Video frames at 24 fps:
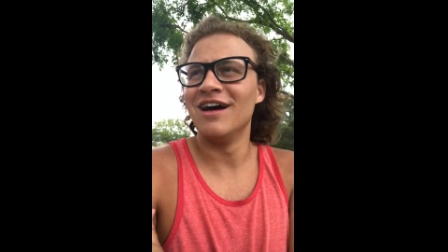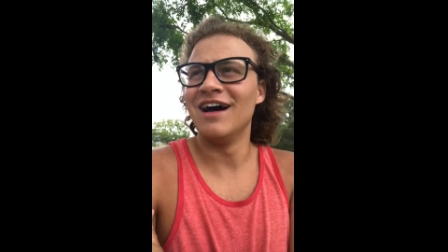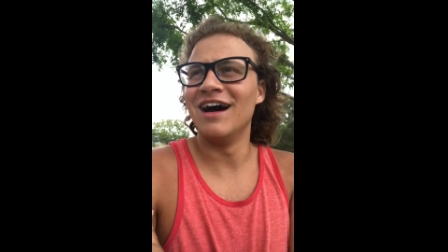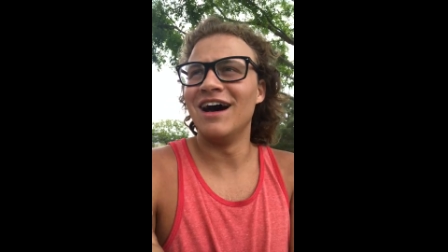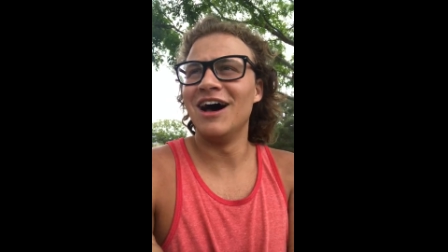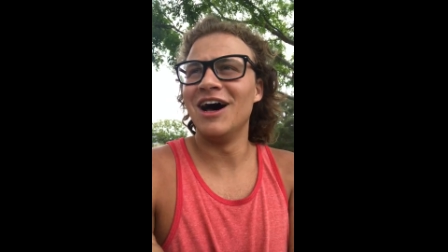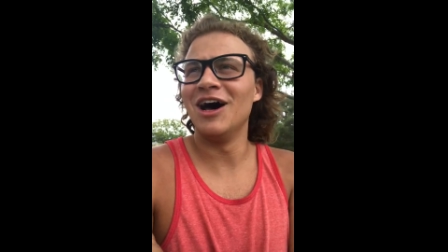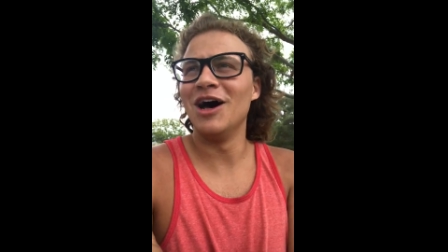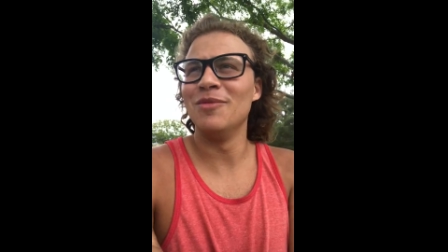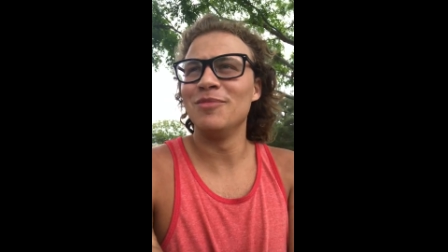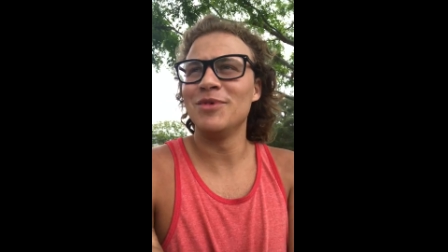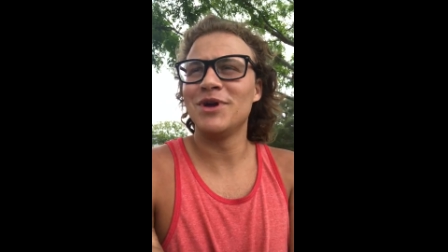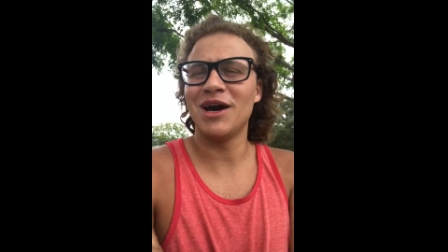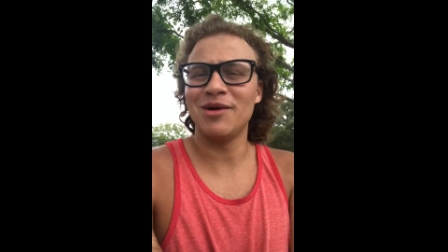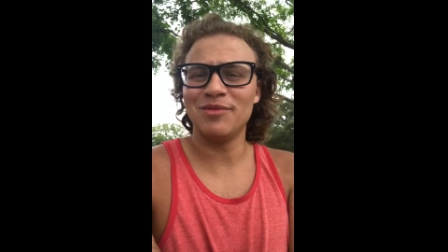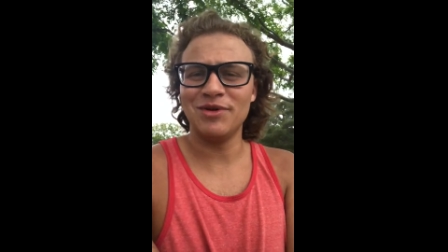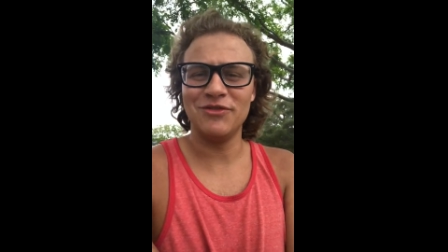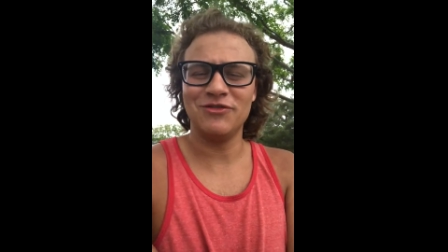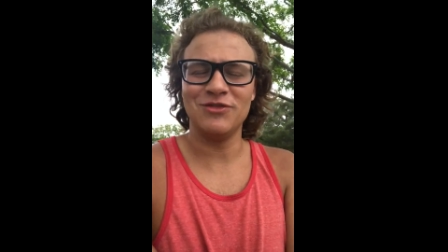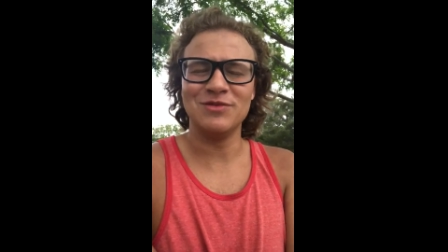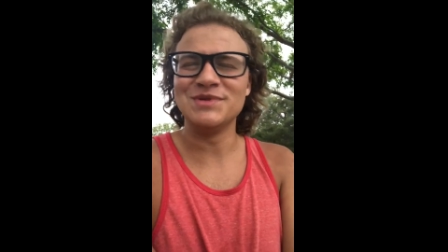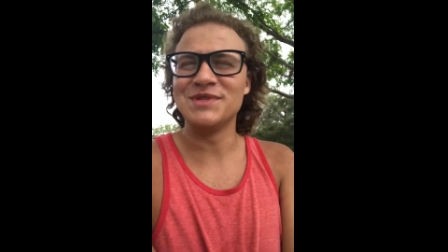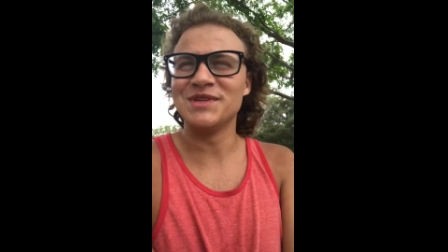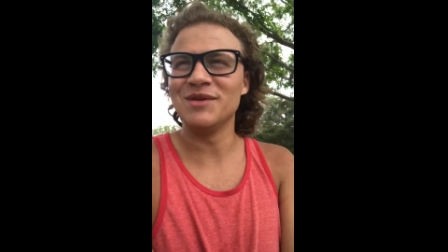
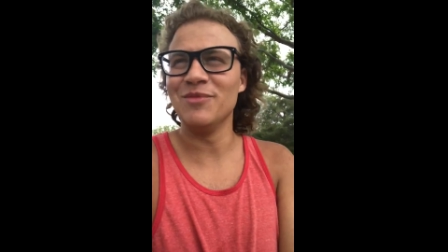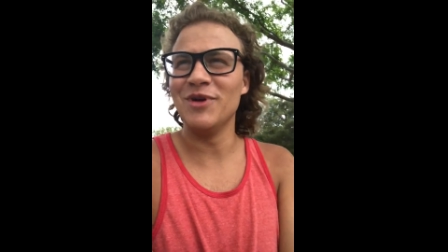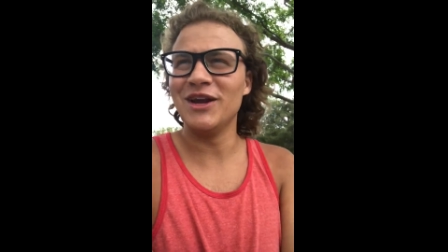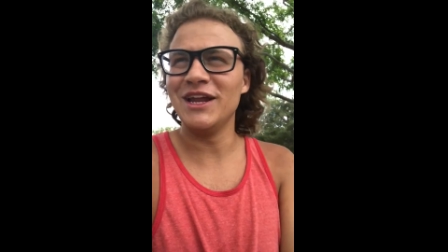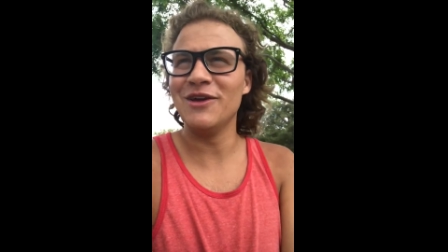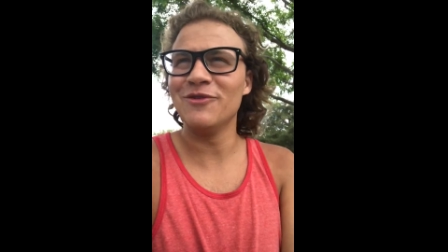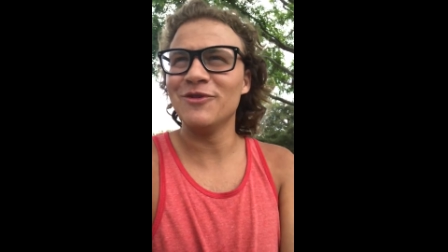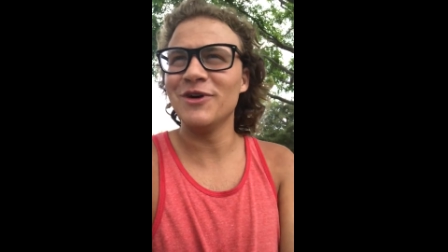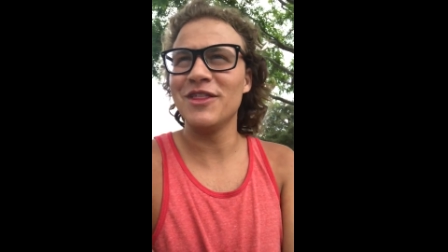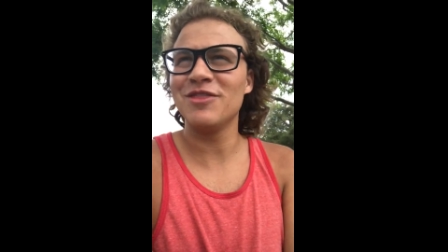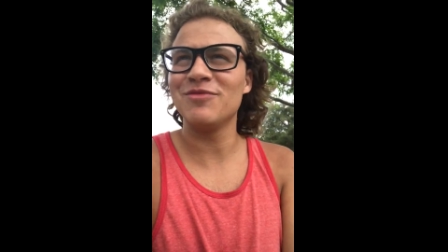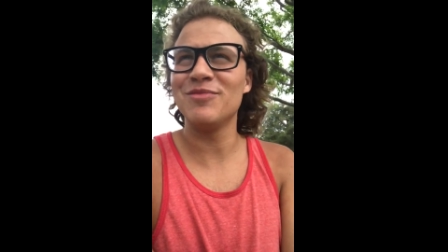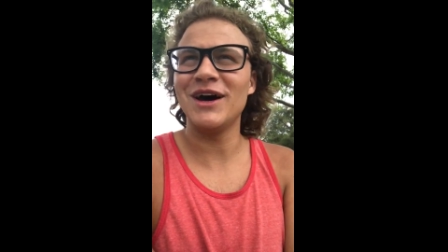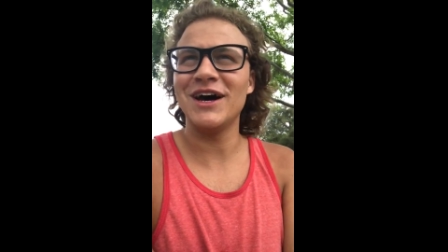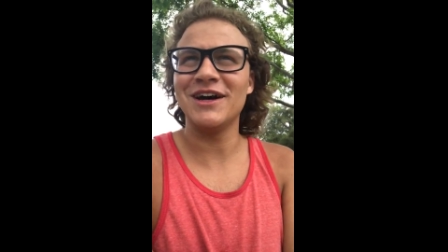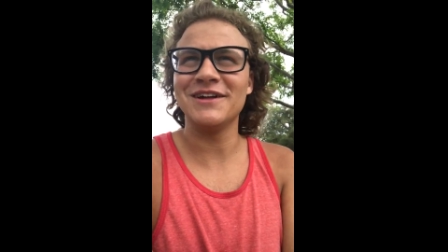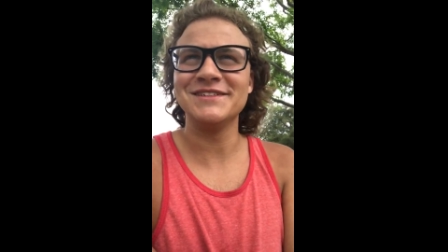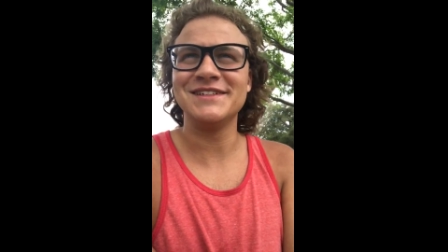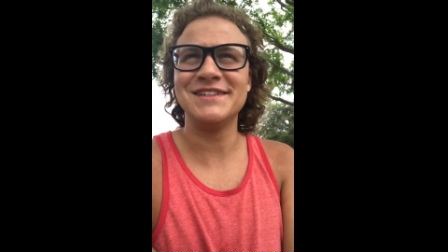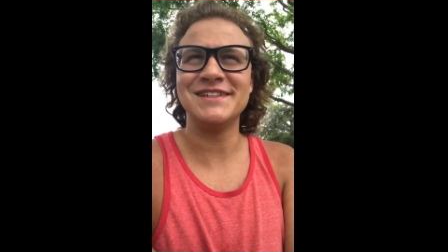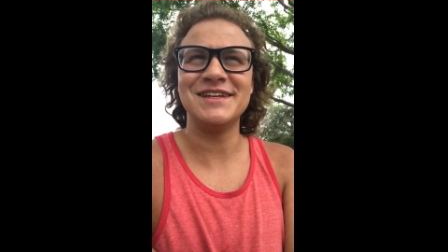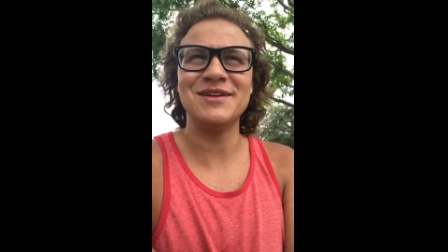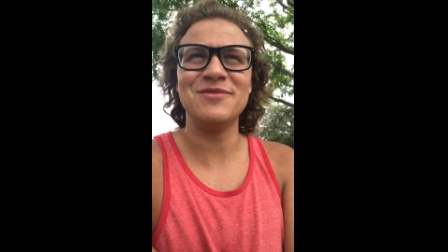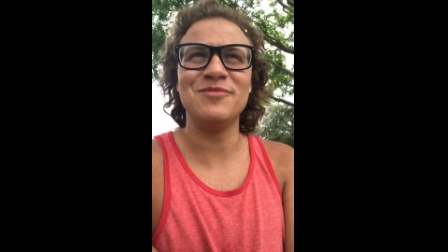coming from somebody with
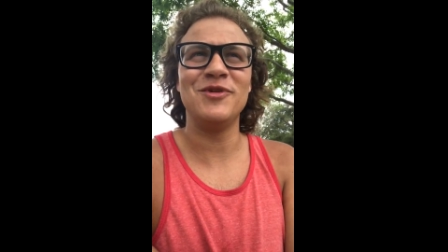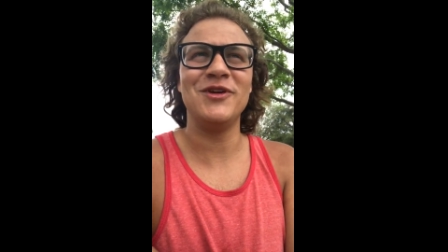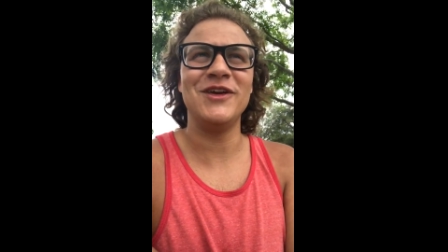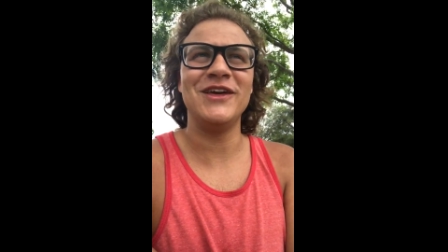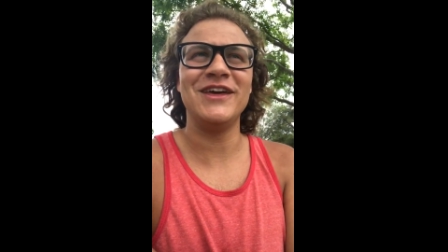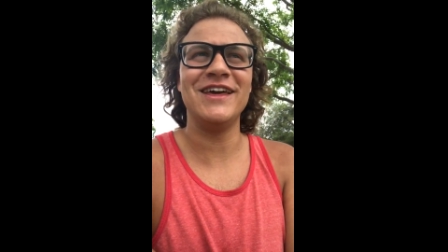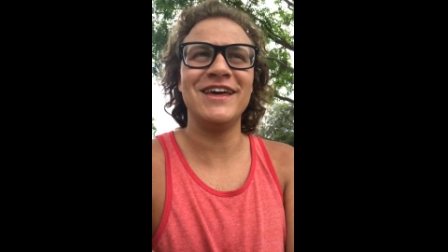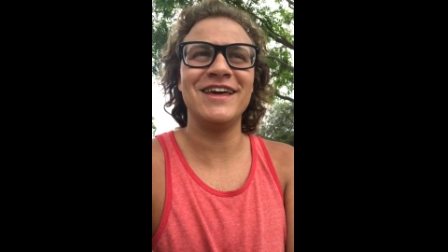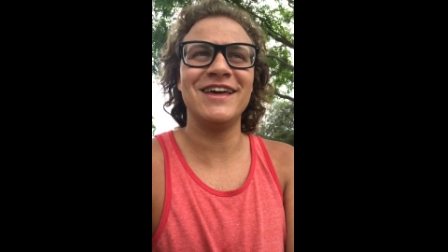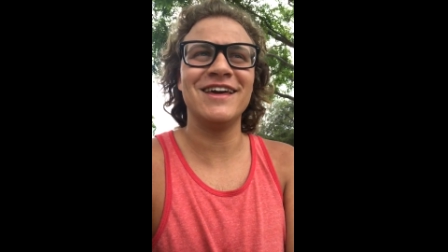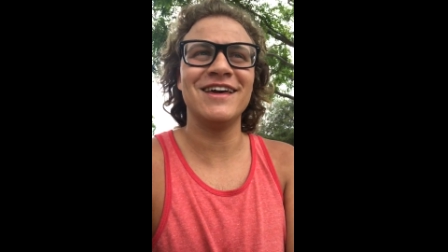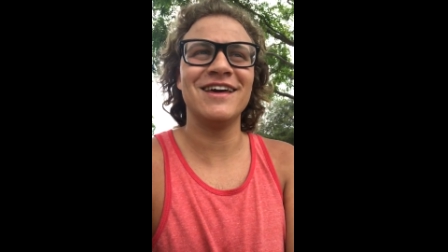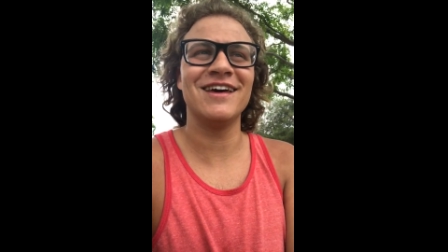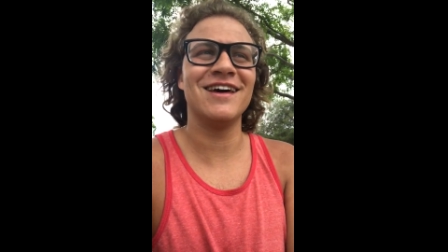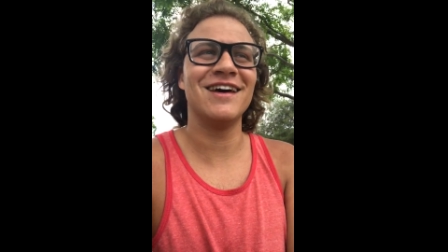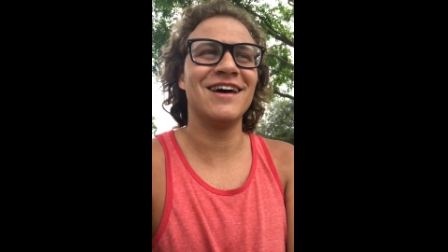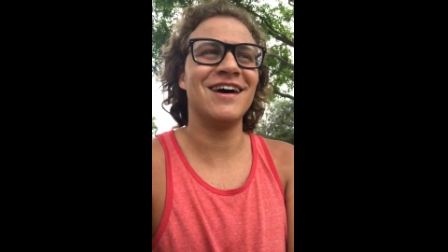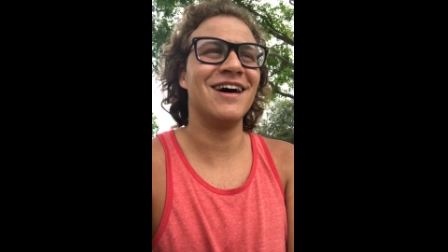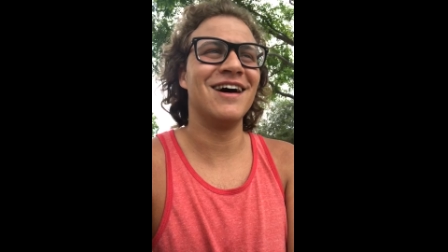mild CP.